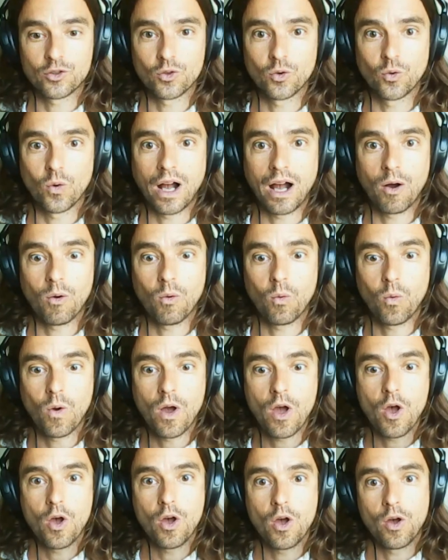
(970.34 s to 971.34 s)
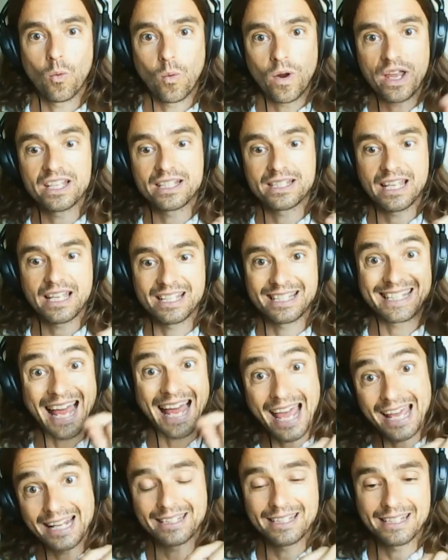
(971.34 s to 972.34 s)
into how we assess
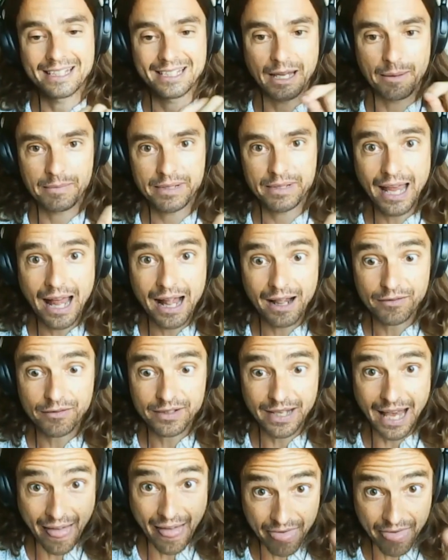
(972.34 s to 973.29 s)
scientists themselves.